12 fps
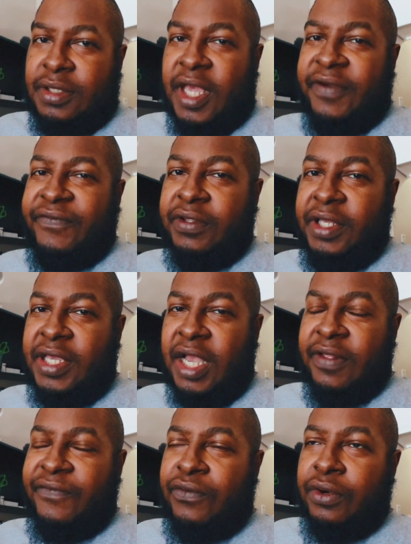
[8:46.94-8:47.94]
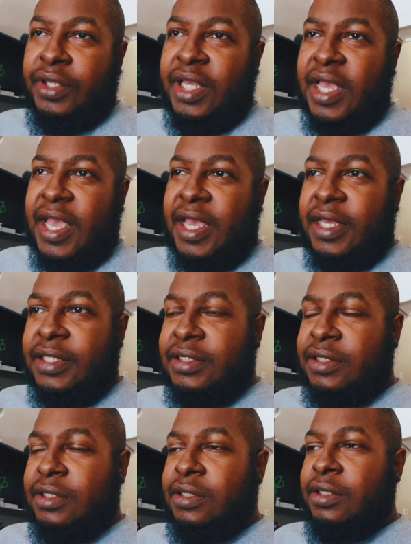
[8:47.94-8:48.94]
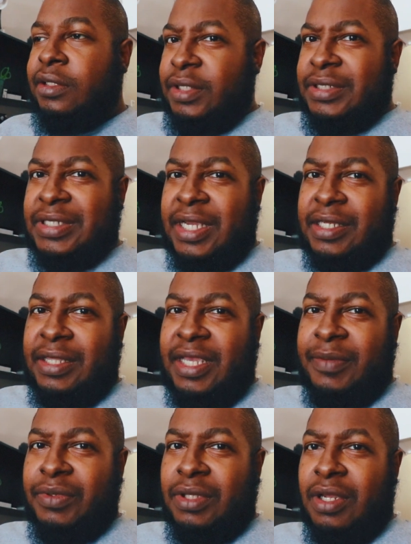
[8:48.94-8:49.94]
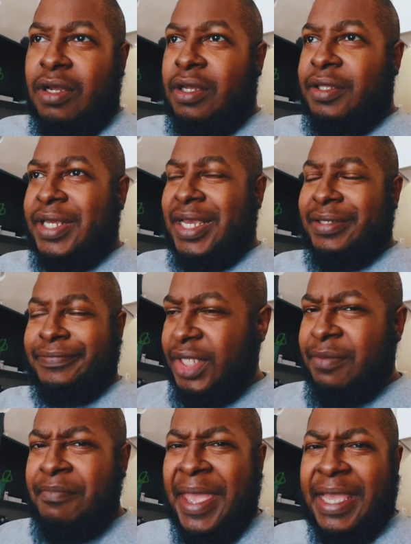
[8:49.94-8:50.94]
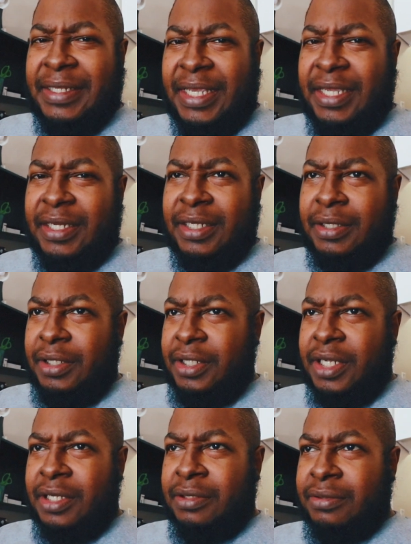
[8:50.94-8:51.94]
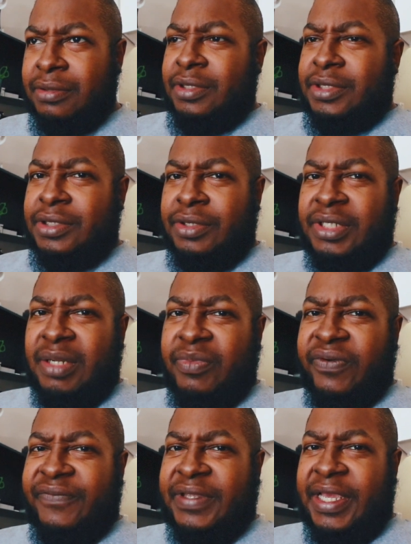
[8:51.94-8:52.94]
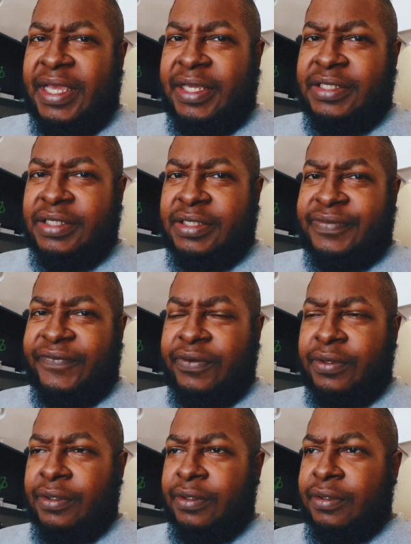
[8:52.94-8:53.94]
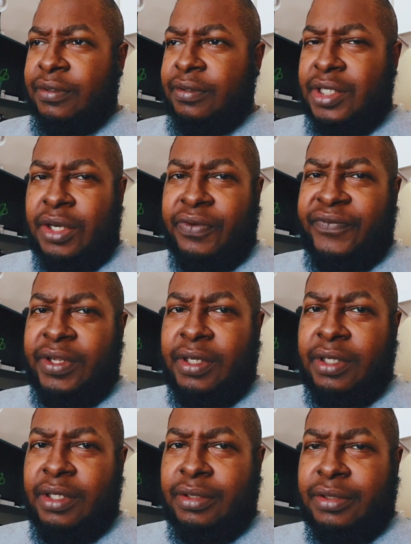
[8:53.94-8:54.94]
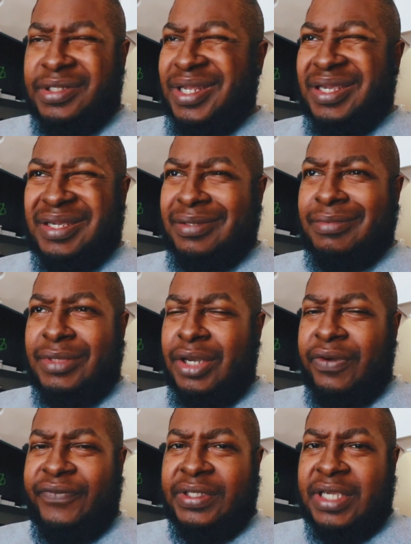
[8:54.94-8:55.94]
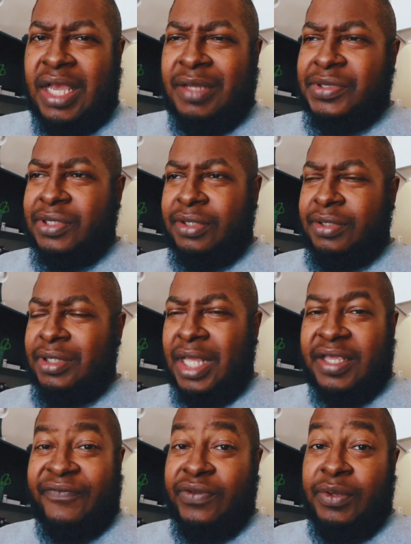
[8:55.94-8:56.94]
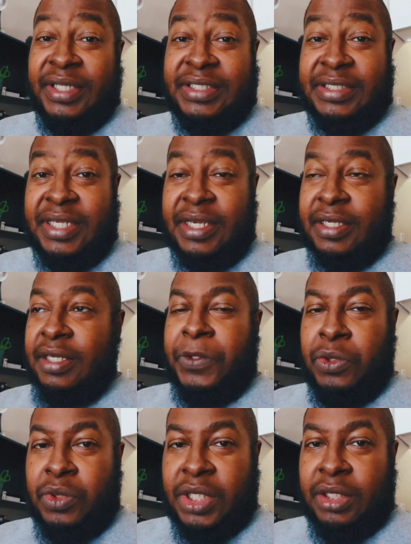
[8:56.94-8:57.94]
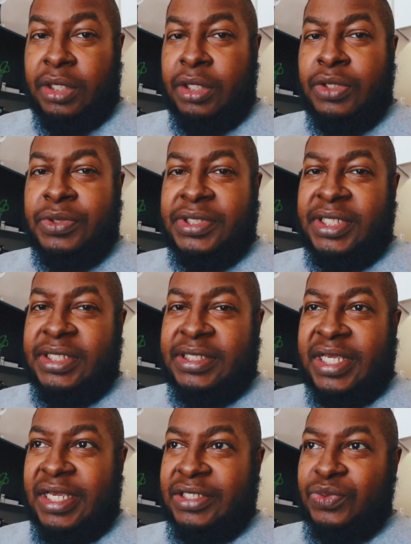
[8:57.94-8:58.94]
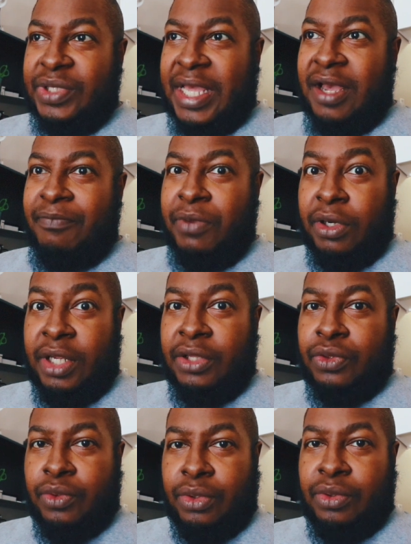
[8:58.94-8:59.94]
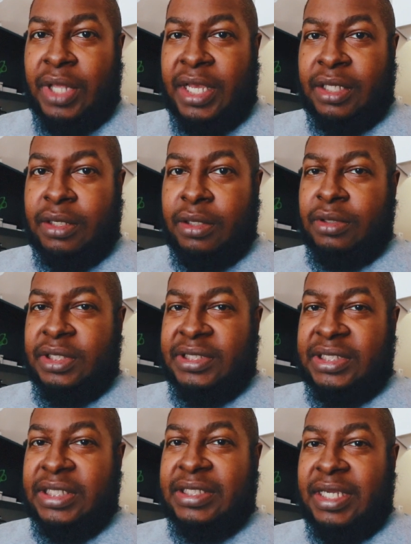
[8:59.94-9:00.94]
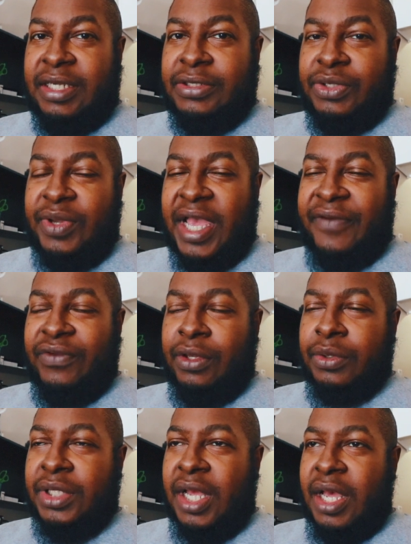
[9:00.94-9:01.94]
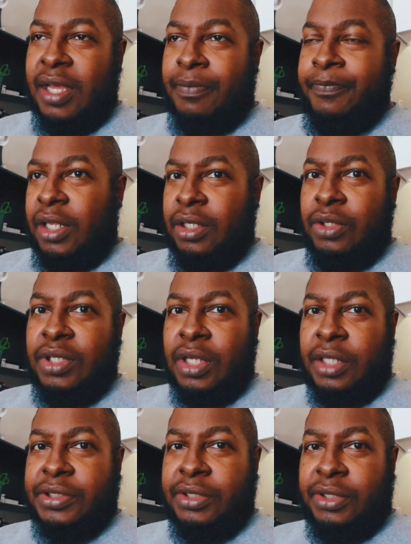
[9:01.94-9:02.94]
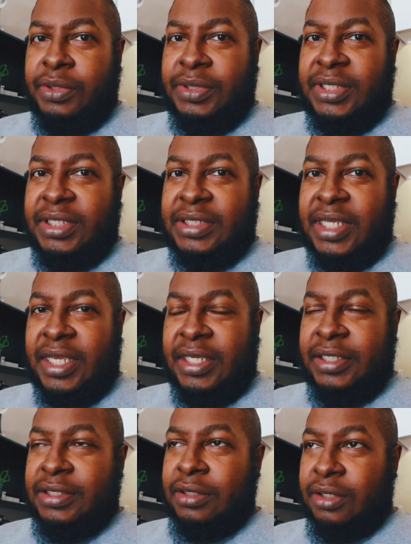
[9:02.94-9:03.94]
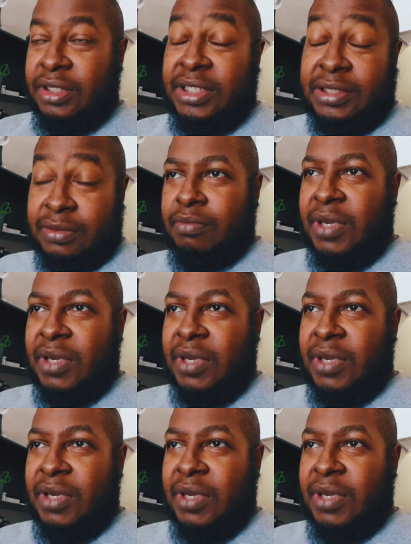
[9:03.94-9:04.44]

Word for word: Thankfully, California has this like labor law that mandated, you know, certain number of days for COVID, just like COVID time. So like if you get sick, you can use these days without burning through like the sick days you have at your job. And you can also use these days, or at least